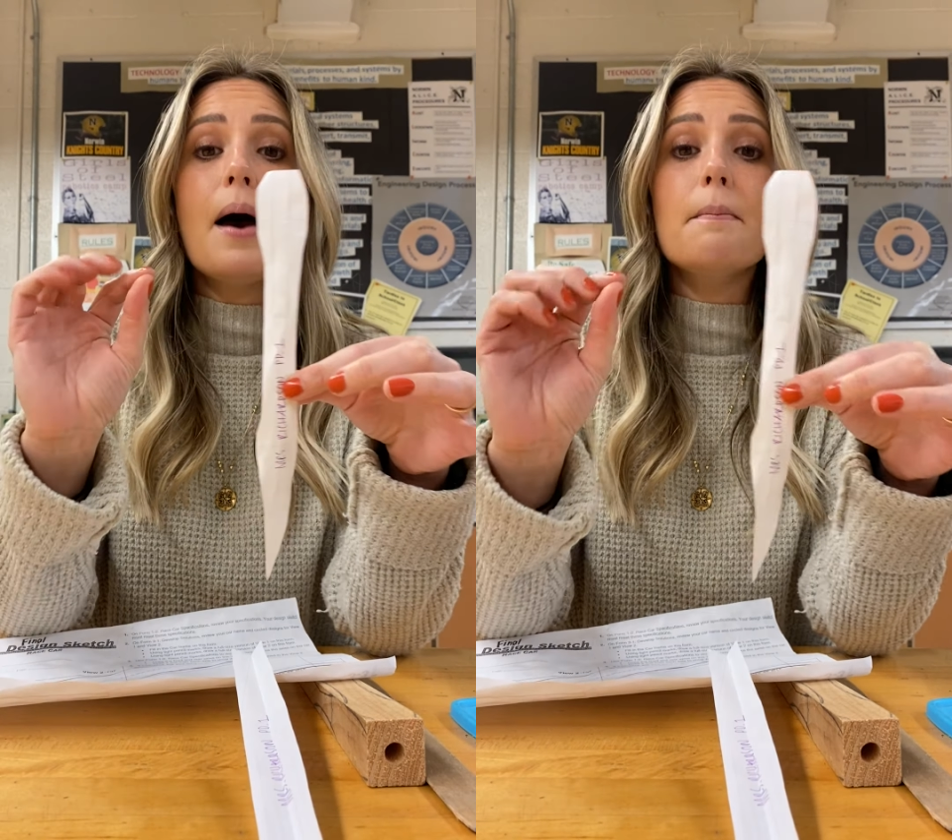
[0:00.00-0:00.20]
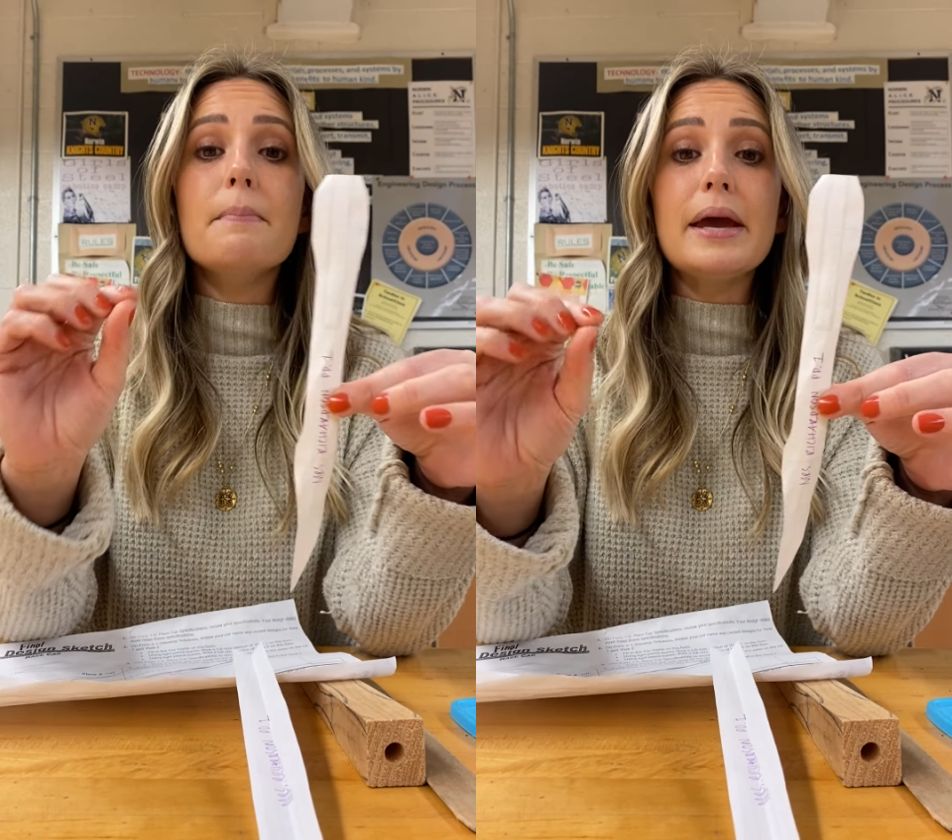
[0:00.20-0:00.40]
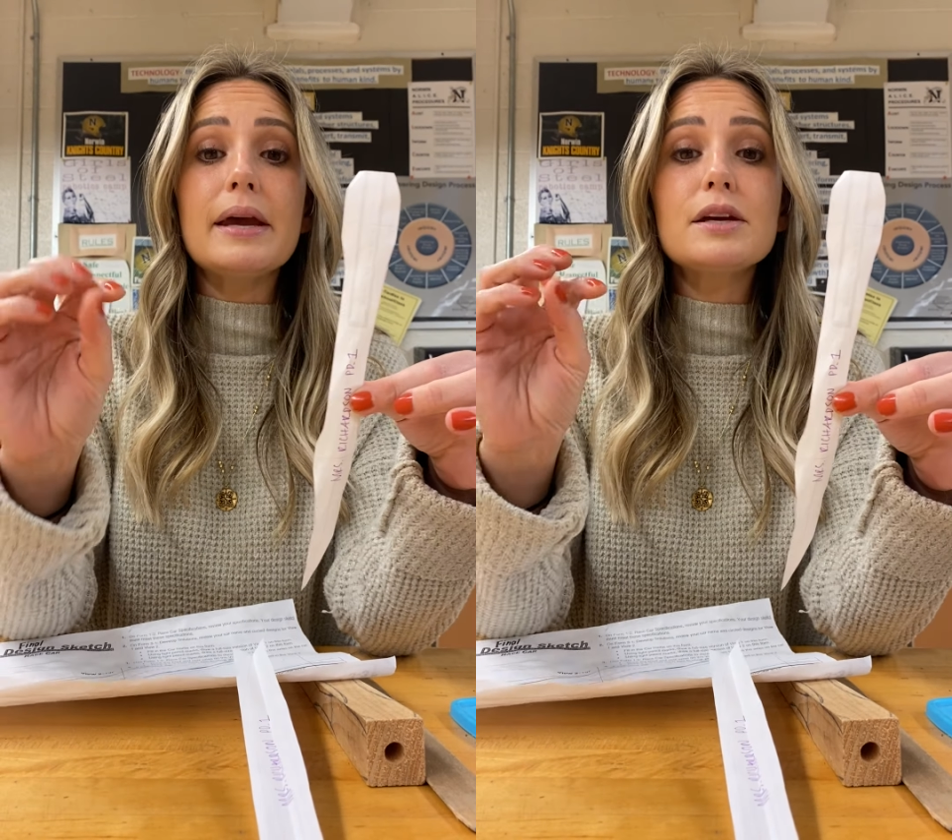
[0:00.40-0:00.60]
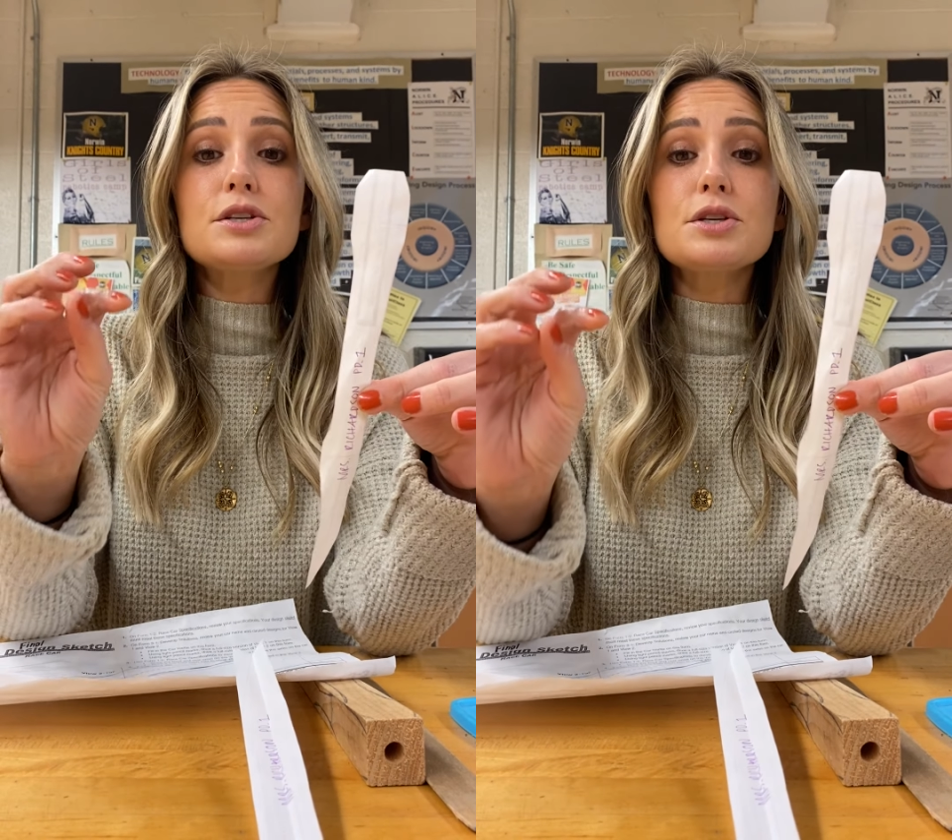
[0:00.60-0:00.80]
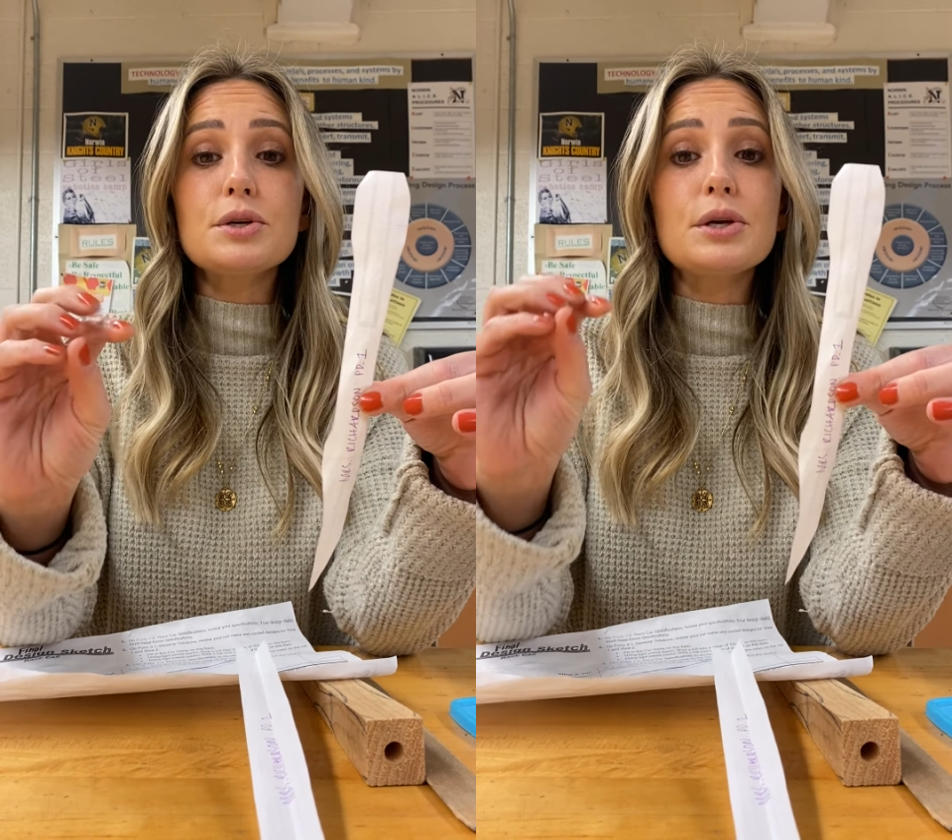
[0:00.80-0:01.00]
Make
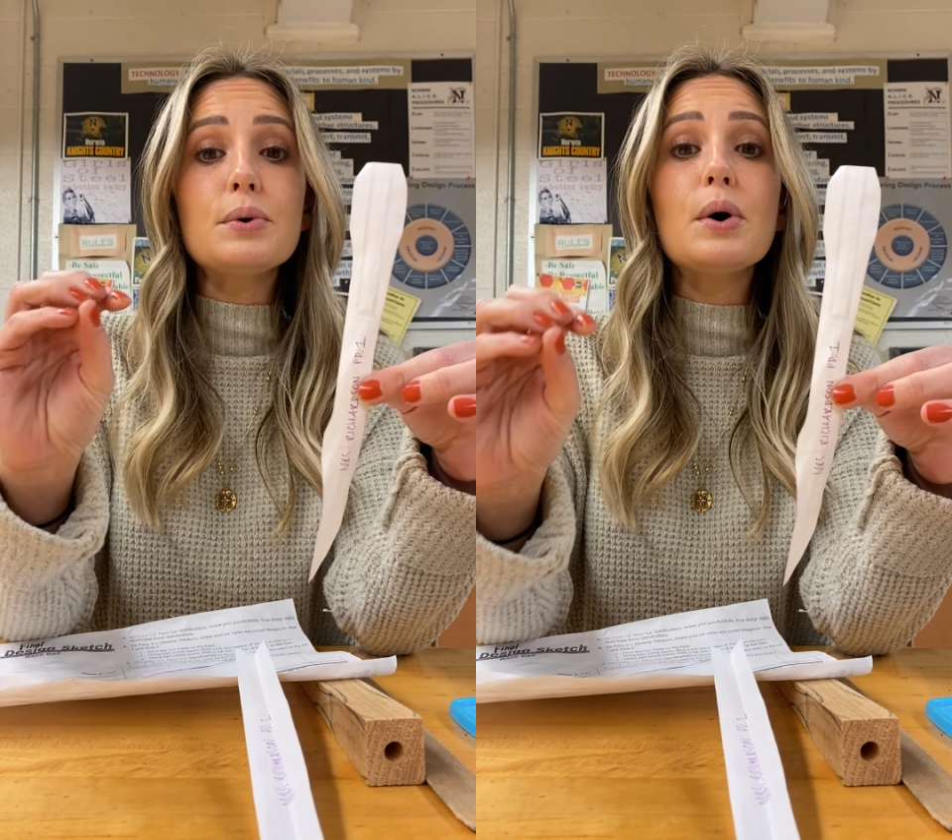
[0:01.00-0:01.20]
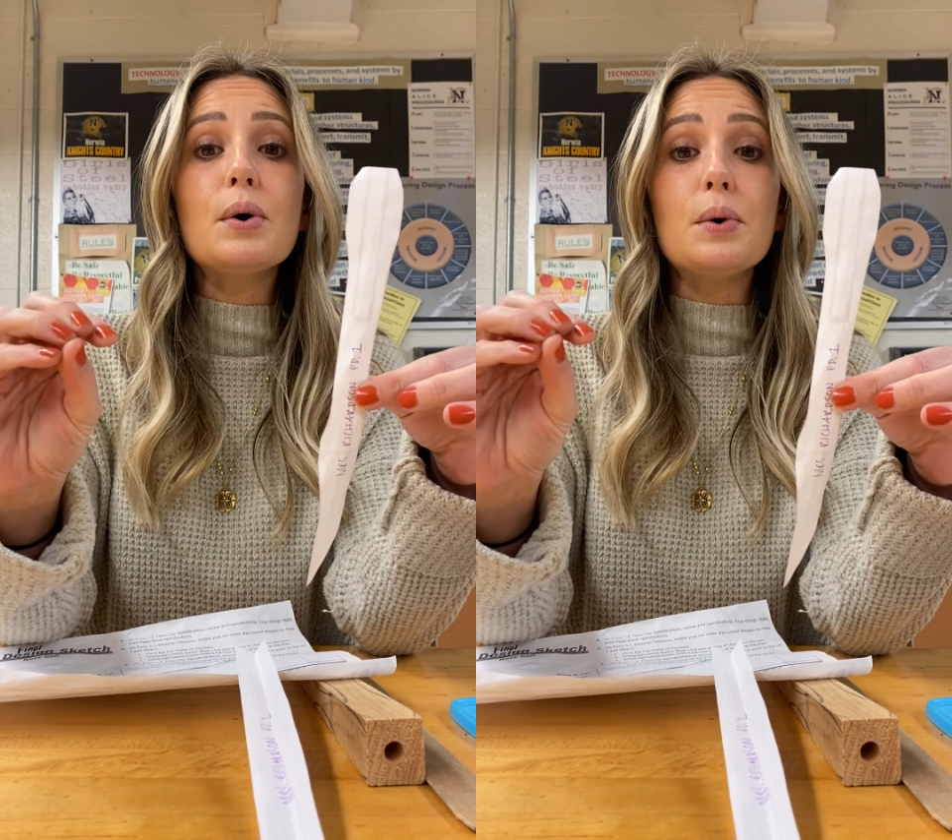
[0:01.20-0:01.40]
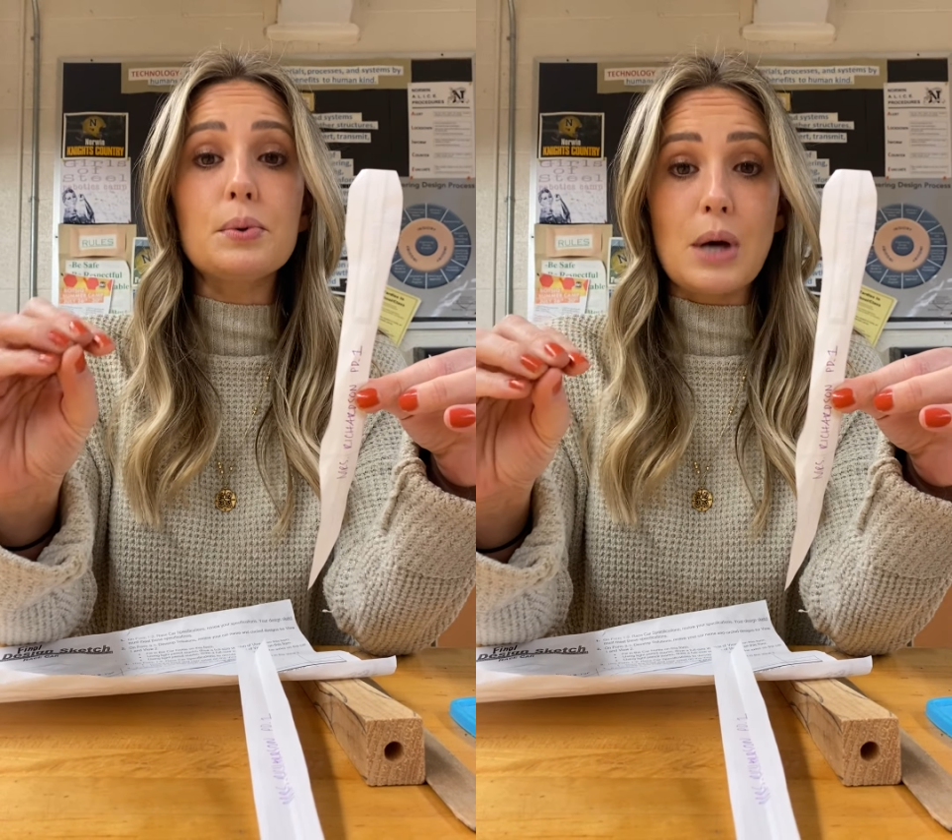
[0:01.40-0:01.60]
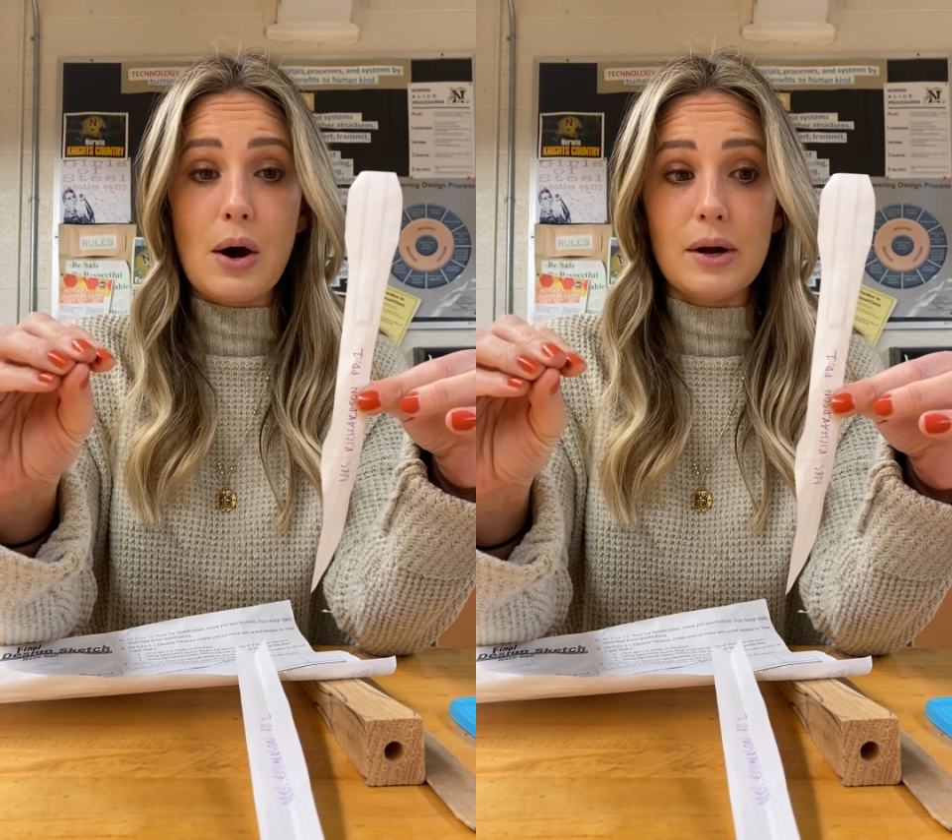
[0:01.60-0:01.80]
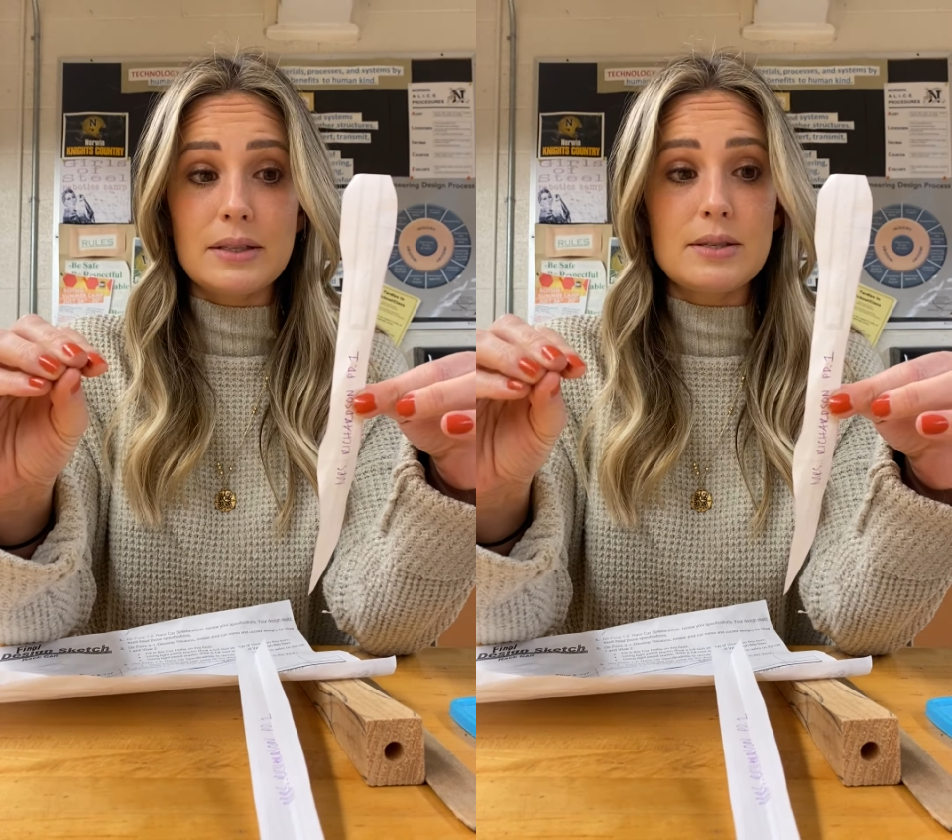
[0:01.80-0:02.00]
sure you hold
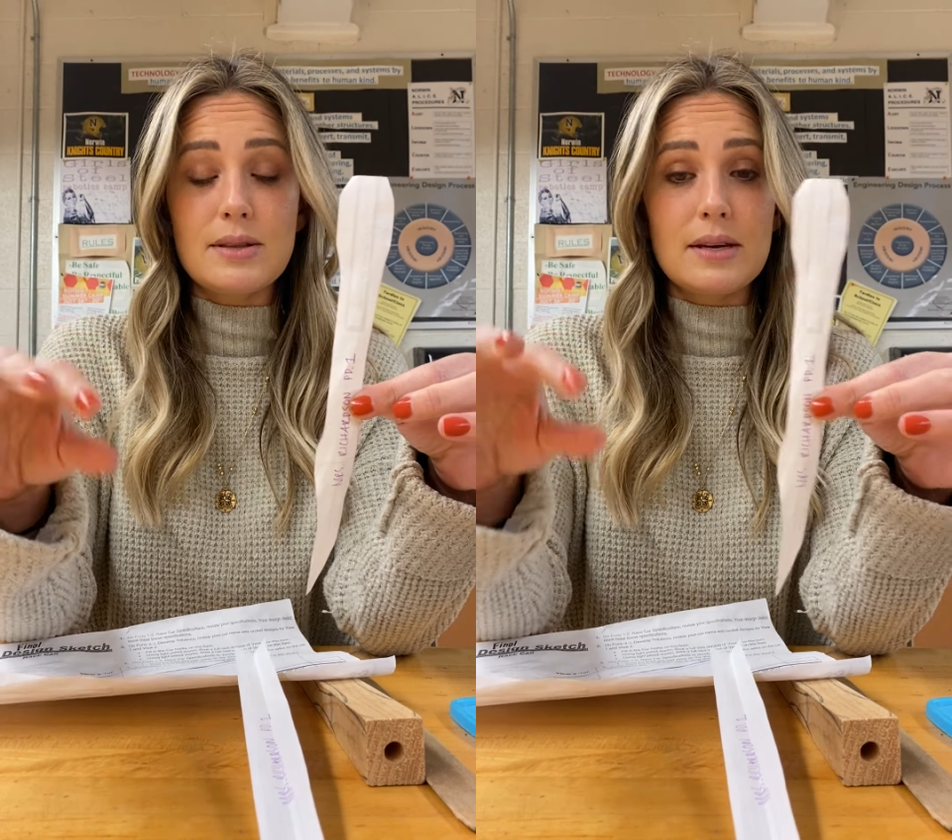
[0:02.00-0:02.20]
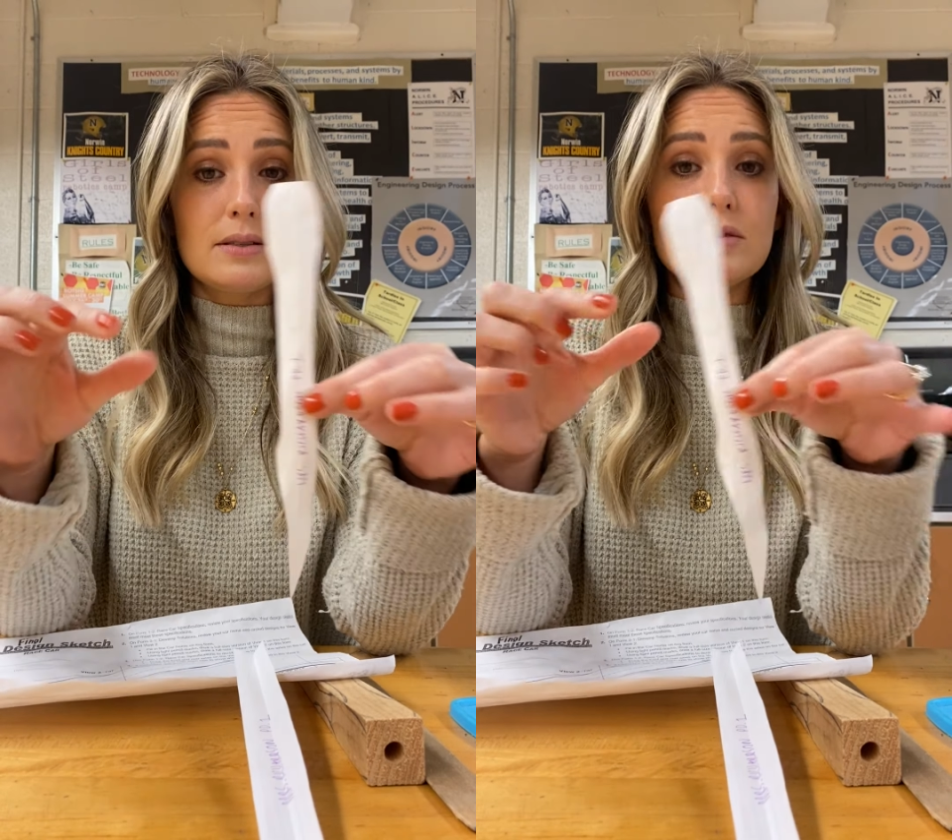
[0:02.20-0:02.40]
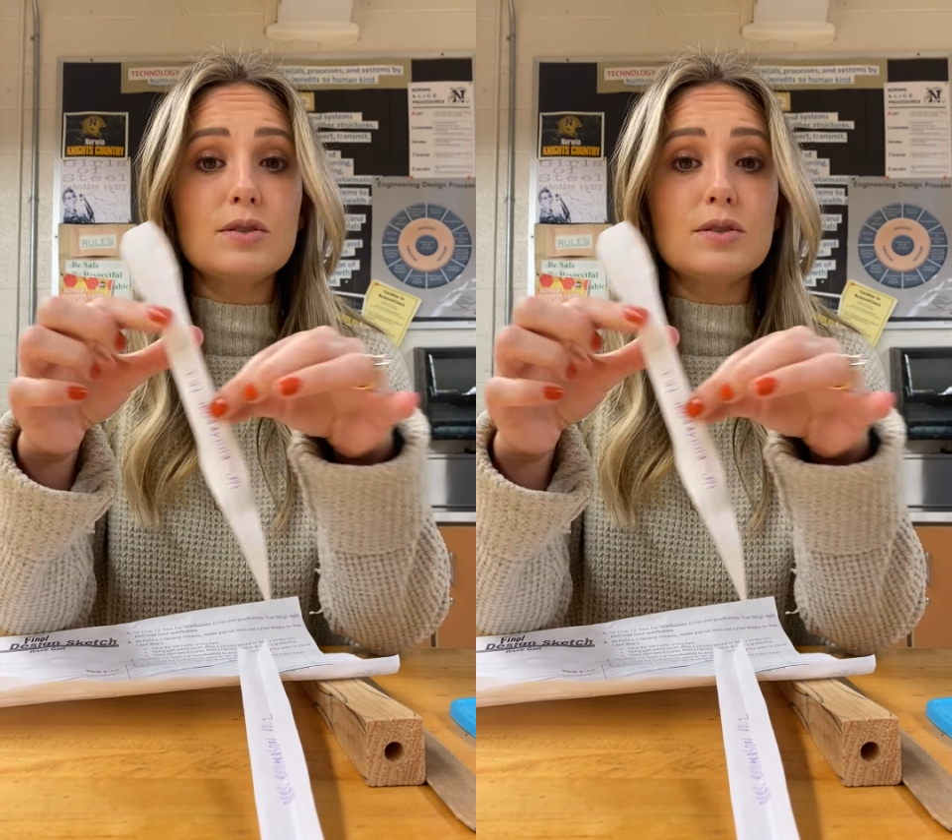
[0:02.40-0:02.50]
on to this.